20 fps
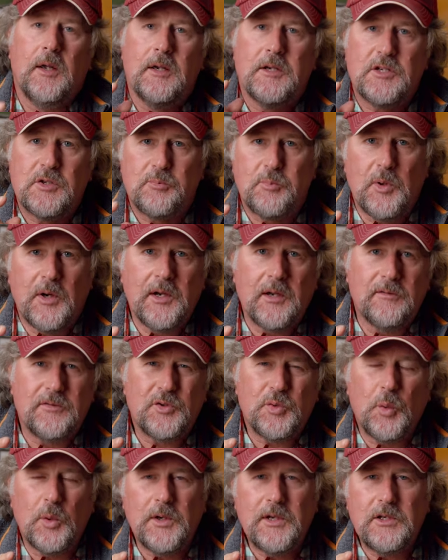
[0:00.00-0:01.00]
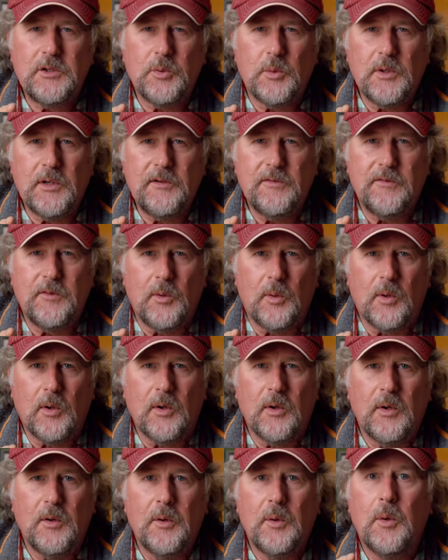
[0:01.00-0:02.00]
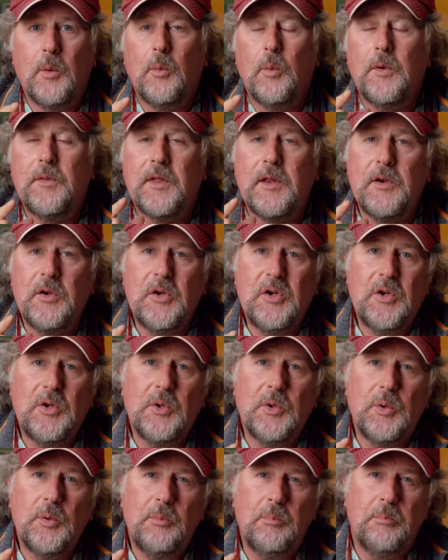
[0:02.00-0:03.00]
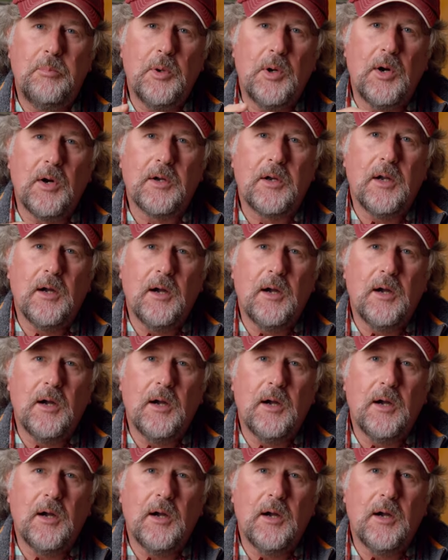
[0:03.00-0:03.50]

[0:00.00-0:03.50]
spring of 2024, with a new book